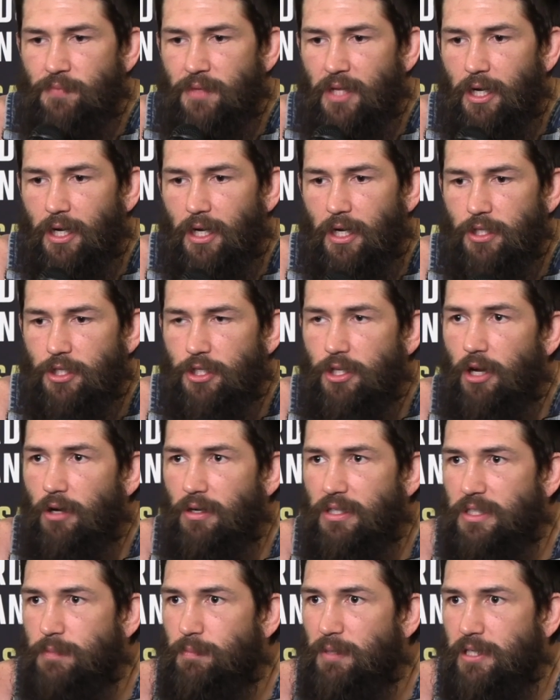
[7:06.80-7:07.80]
Uh, you
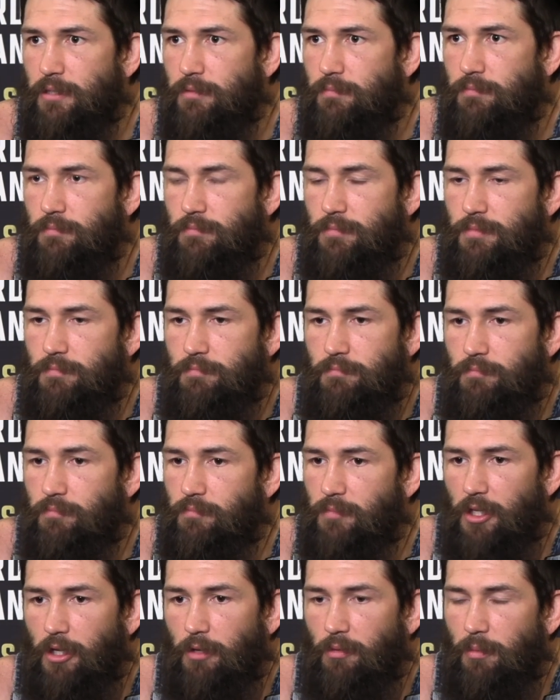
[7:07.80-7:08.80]
know, it's been,
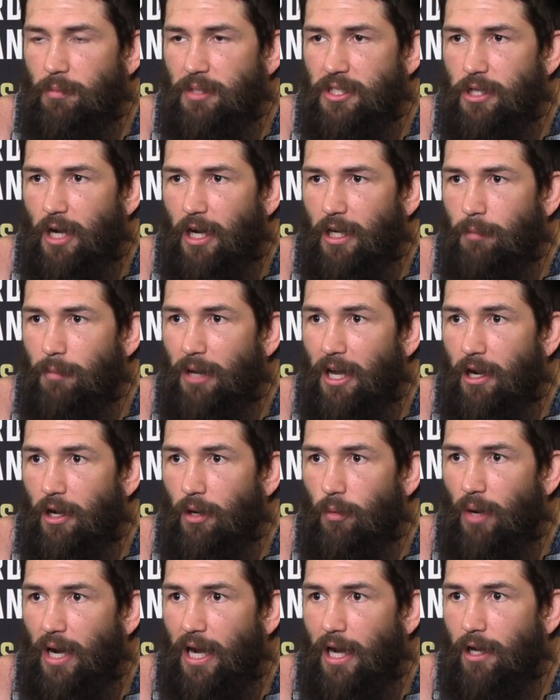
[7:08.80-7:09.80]
you know, we've been talking about
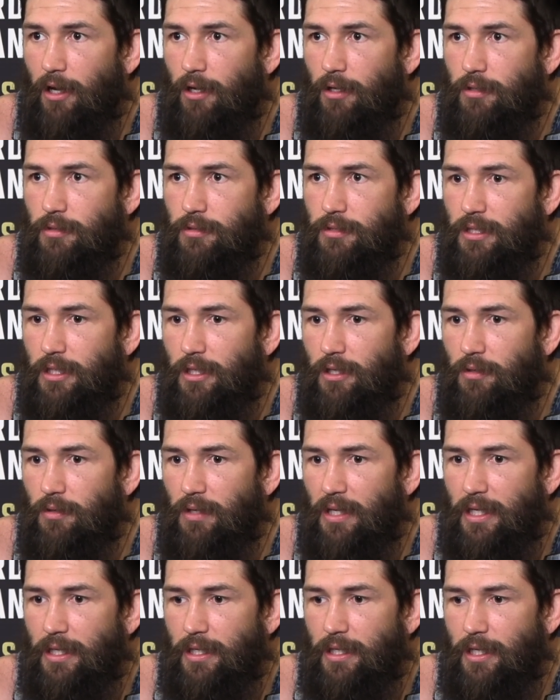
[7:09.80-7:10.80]
it a while, you know,
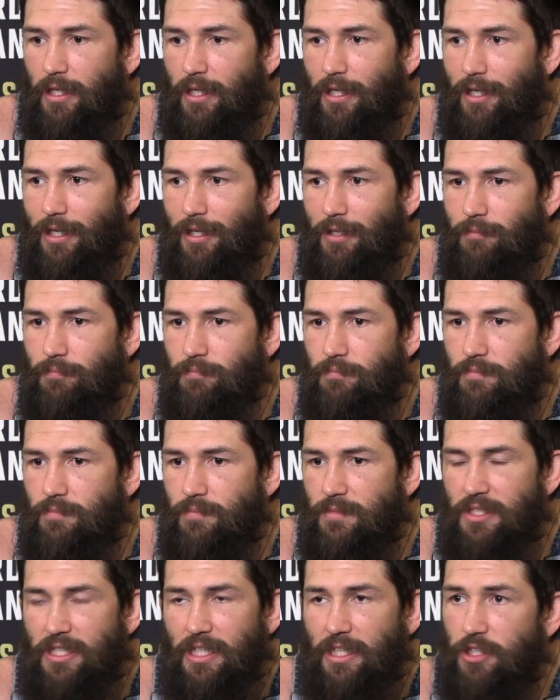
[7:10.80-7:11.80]
and uh,
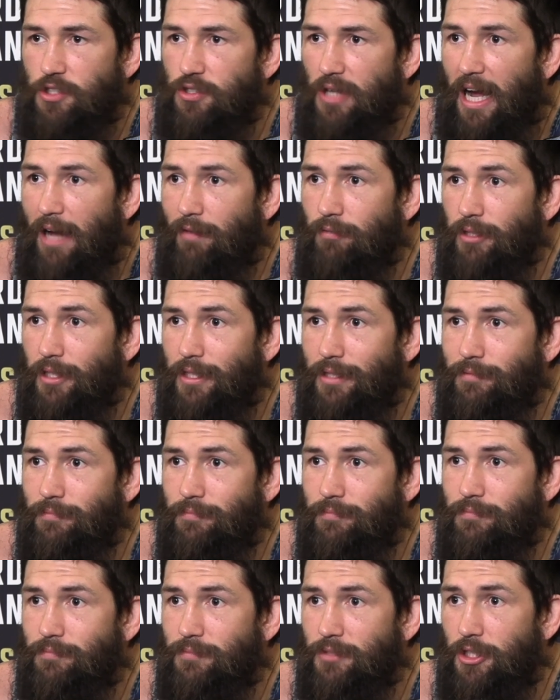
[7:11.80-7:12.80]
sick of traveling,
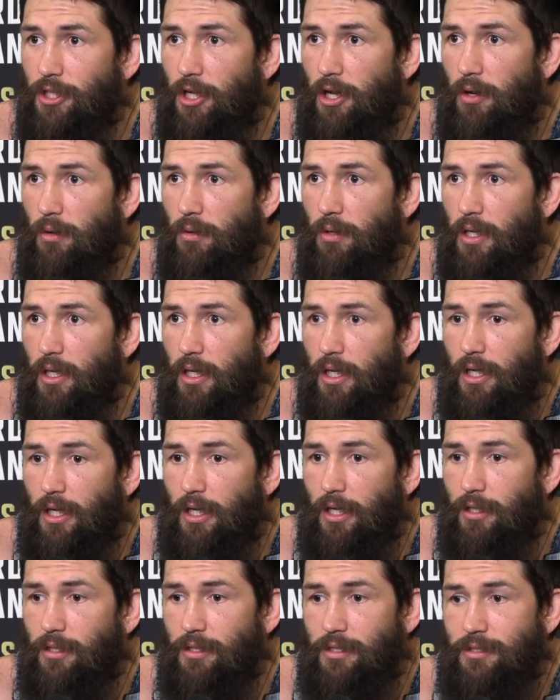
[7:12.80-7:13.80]
you know.
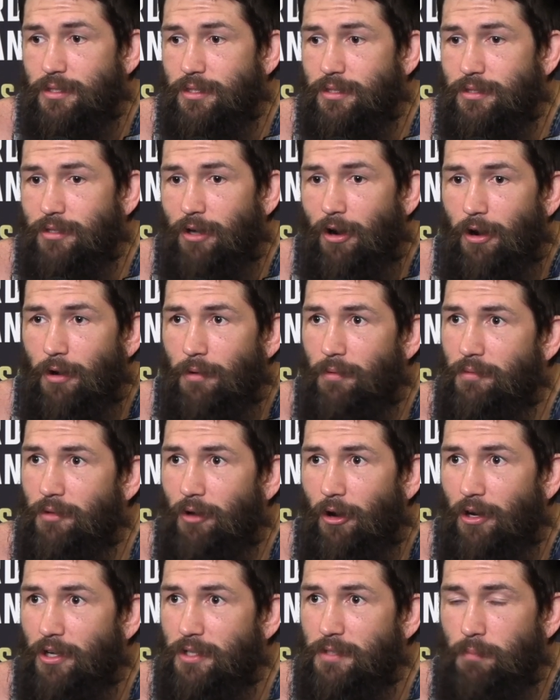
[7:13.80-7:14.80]
Uh, it's hard,
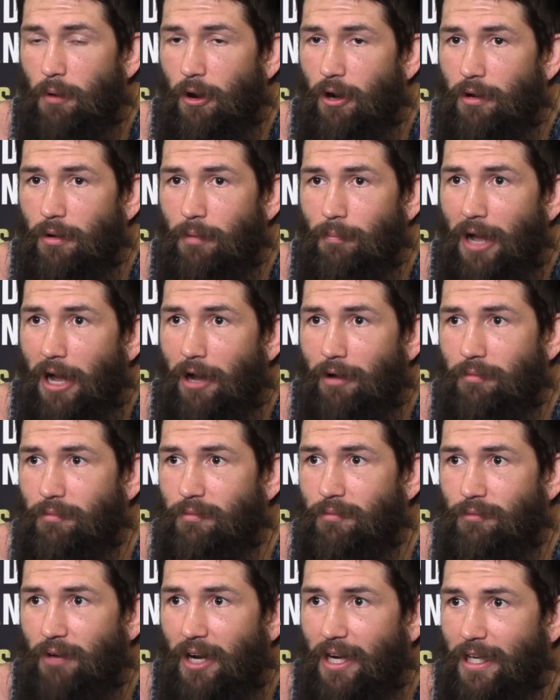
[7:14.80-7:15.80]
the hardest part
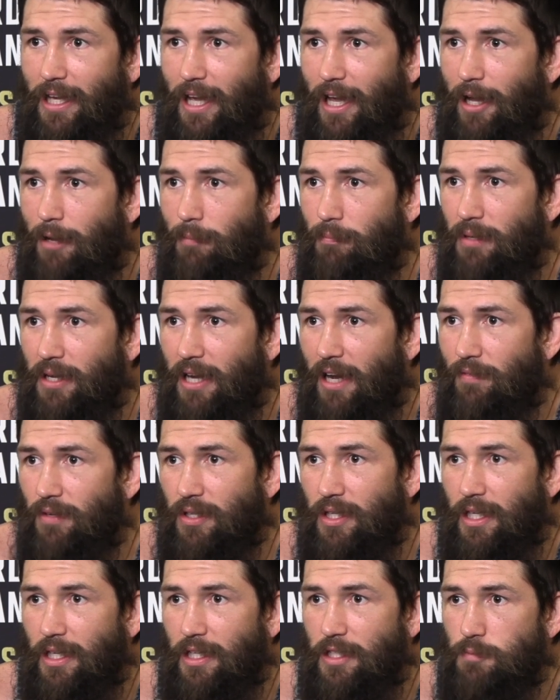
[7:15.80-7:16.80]
about fight camp and
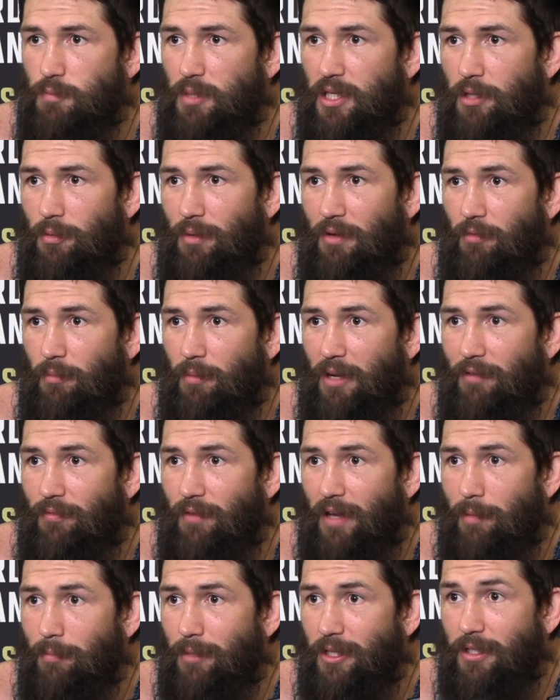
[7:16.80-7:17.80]
everything is being away from my
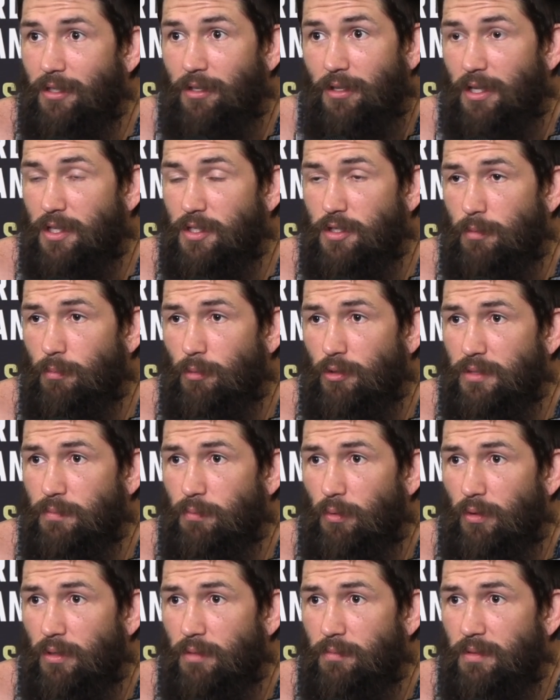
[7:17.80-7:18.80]
family, you know, that's the most
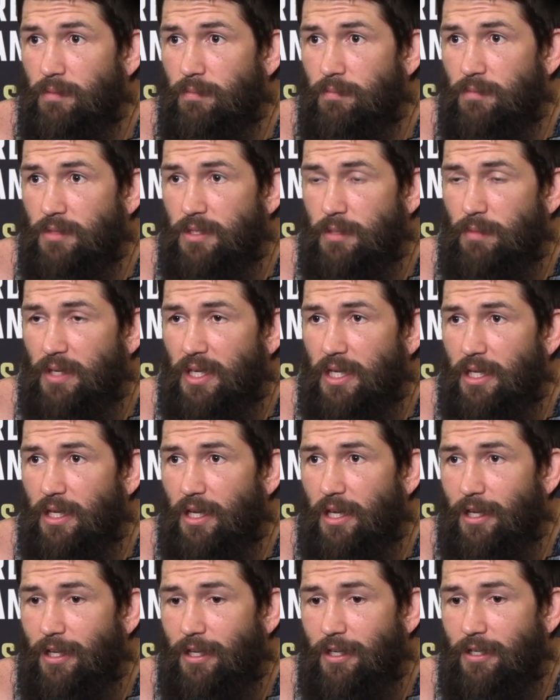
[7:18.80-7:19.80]
important to
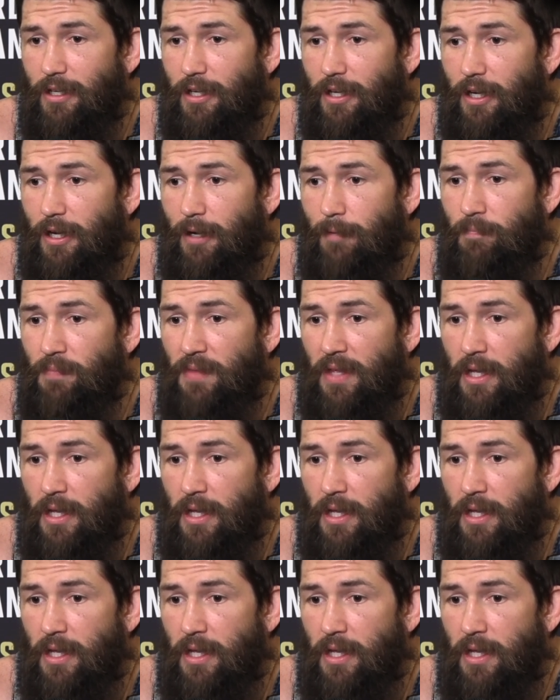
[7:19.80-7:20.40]
me. And, uh,